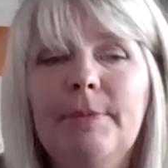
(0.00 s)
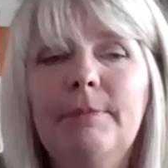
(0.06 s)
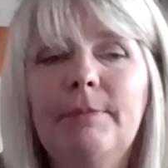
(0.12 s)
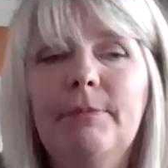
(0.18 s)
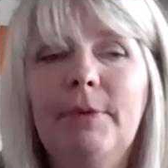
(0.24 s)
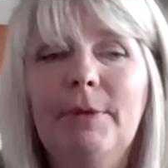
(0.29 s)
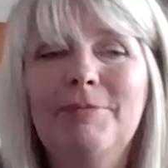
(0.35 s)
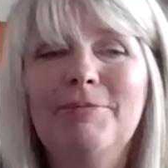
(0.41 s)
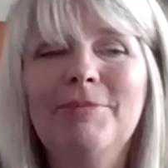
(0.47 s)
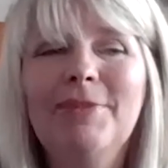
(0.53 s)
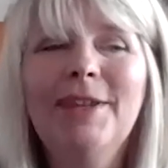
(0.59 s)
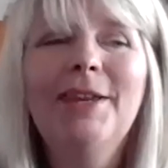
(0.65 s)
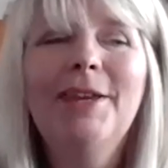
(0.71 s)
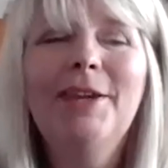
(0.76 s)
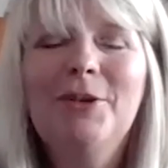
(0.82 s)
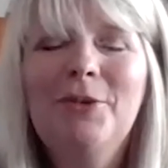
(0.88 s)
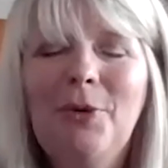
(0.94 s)
And
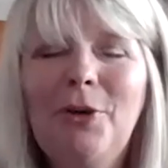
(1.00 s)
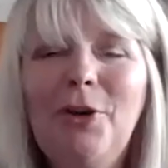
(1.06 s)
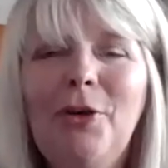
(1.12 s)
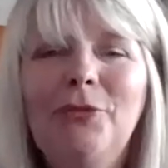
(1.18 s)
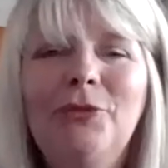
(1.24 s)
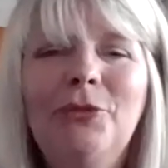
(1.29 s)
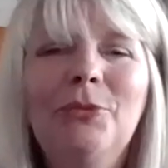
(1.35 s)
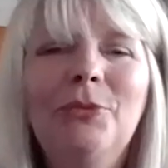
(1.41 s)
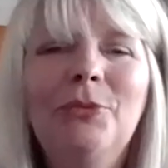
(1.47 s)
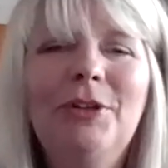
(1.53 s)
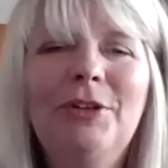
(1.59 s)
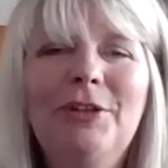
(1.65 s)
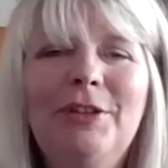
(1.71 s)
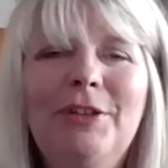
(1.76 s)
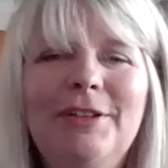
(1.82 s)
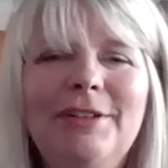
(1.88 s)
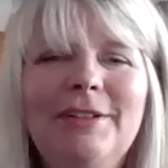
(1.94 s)
quite often
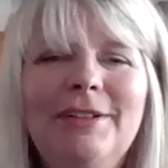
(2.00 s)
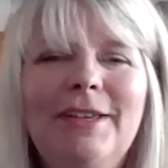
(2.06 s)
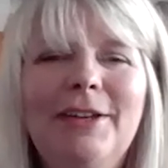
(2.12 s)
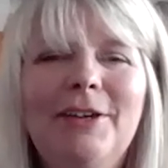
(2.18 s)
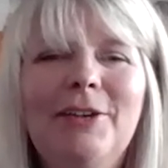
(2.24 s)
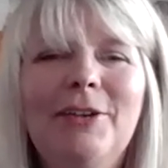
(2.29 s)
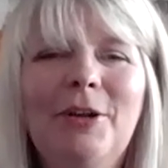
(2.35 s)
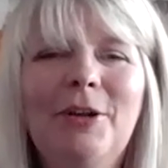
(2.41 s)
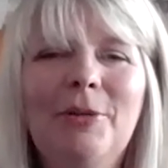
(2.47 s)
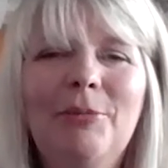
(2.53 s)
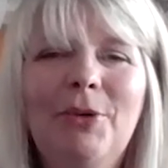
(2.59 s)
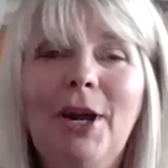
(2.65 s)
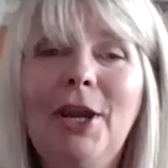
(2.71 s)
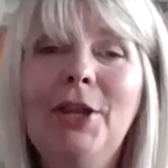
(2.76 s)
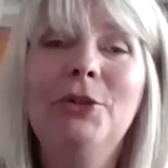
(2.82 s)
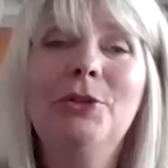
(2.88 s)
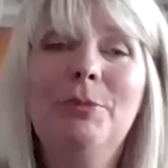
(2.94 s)
we get a
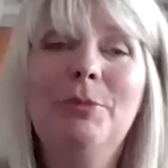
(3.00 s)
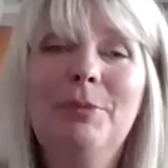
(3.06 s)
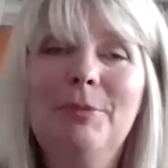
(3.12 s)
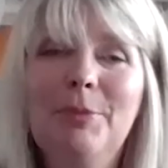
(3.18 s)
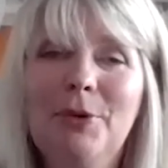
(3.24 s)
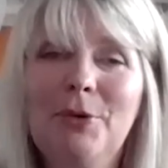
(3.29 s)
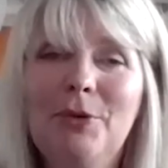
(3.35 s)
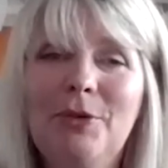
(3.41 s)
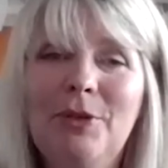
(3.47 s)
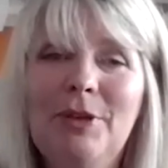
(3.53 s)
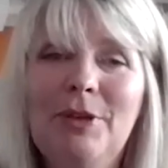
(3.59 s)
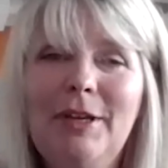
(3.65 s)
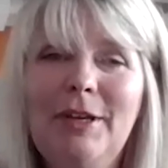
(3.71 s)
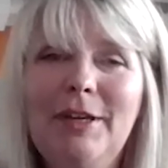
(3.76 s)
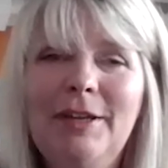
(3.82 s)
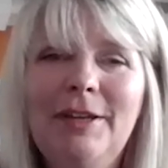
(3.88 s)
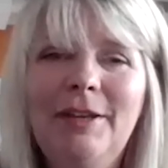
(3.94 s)
brand new person
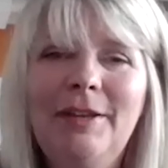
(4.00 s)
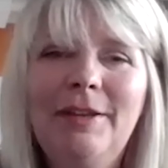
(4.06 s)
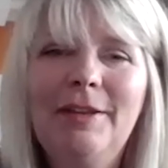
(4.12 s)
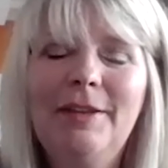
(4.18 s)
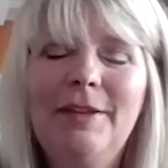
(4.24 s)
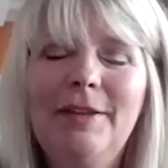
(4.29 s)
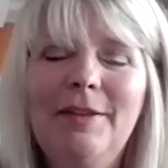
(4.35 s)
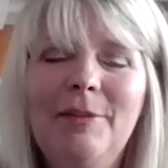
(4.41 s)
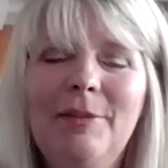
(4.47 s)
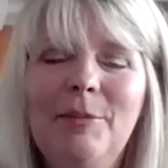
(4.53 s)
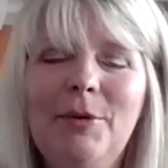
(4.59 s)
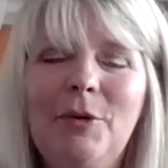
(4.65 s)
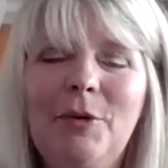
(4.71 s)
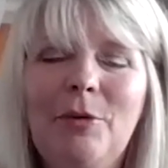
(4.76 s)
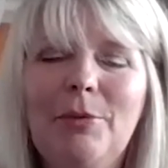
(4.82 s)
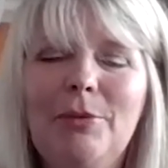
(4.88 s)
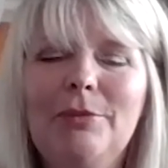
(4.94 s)
in
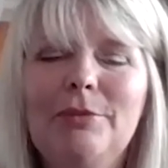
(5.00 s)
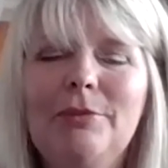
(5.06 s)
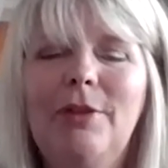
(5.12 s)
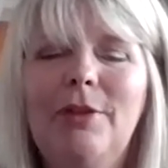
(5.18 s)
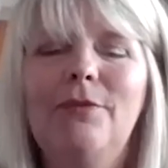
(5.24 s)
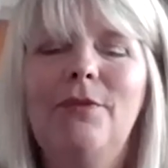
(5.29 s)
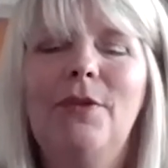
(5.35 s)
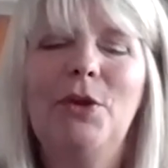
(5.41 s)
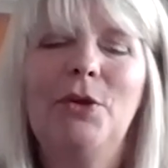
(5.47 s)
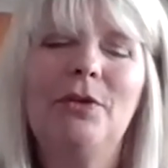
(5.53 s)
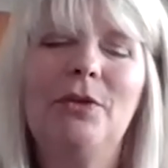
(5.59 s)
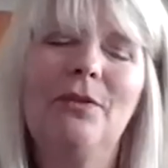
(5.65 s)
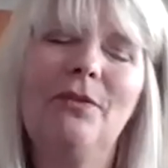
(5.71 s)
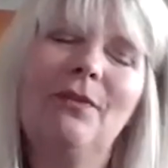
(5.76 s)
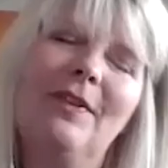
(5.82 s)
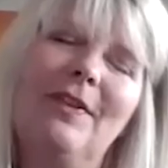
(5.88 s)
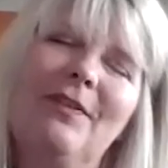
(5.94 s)
municipal affairs.
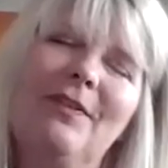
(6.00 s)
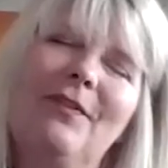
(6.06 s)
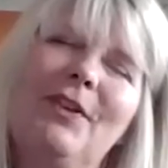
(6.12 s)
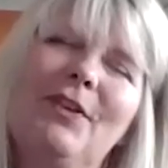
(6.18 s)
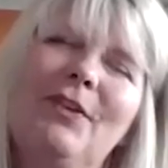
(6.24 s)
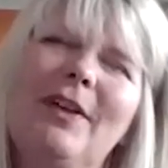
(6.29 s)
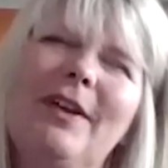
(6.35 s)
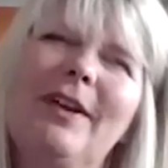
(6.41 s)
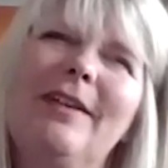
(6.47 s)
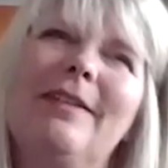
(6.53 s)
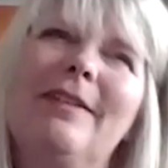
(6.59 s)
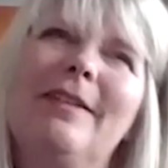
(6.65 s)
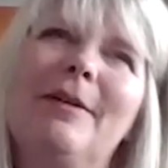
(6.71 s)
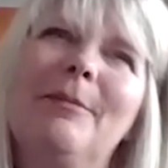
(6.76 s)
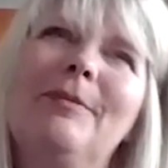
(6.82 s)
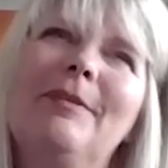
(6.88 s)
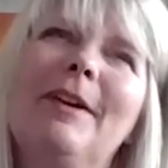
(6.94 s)
It feels like
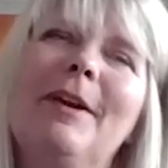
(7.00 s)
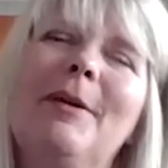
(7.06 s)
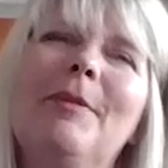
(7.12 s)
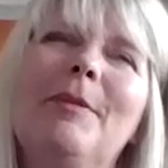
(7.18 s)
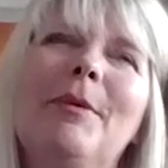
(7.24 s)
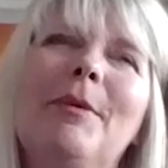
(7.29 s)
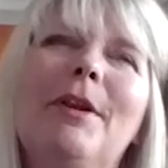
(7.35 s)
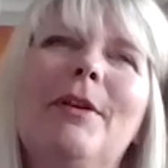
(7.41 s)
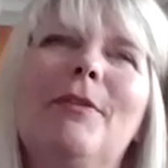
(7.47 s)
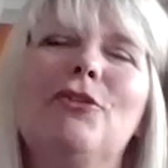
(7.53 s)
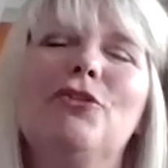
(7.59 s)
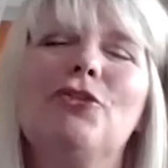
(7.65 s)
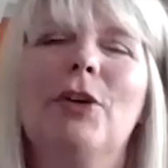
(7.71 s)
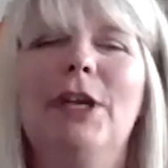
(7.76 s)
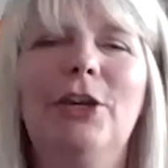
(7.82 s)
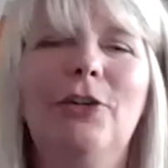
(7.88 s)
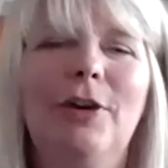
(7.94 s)
sometimes a bit of a
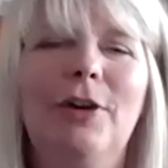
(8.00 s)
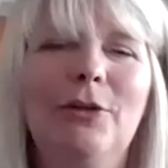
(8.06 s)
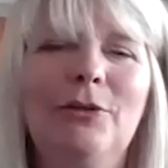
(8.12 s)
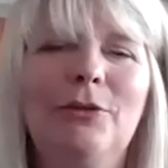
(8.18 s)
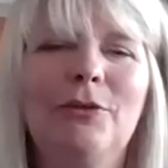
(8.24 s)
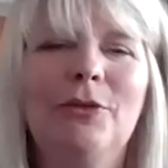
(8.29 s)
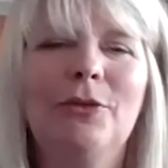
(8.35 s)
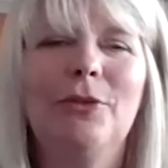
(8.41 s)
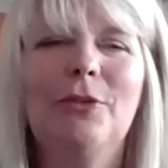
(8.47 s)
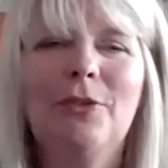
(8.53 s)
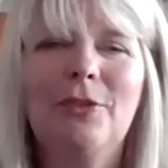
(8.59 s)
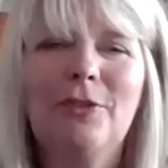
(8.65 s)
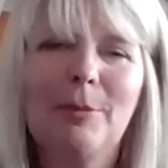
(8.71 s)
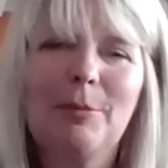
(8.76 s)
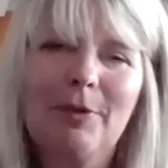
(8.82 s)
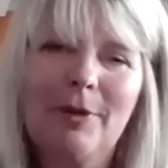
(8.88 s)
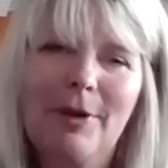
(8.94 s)
training ground for
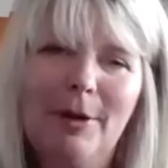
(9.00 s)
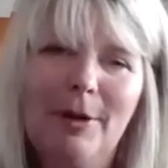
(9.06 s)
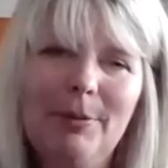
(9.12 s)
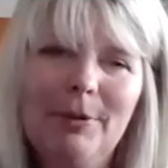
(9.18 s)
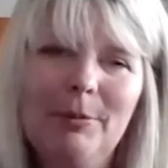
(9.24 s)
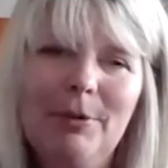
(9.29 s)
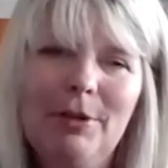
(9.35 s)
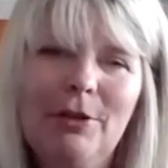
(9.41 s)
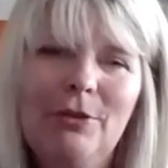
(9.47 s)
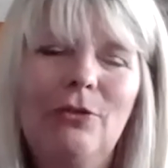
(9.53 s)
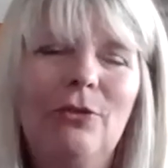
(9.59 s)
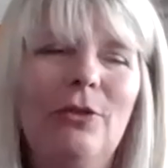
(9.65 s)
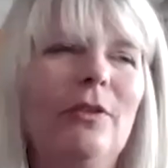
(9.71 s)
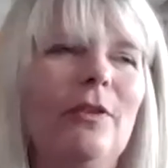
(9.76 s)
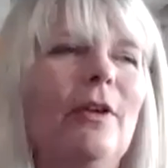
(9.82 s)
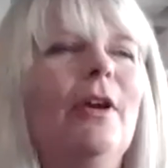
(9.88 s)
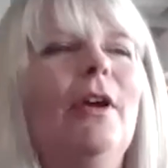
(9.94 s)
steps up in
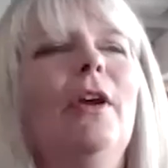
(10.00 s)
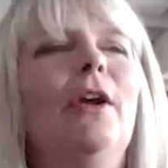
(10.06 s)
ministries,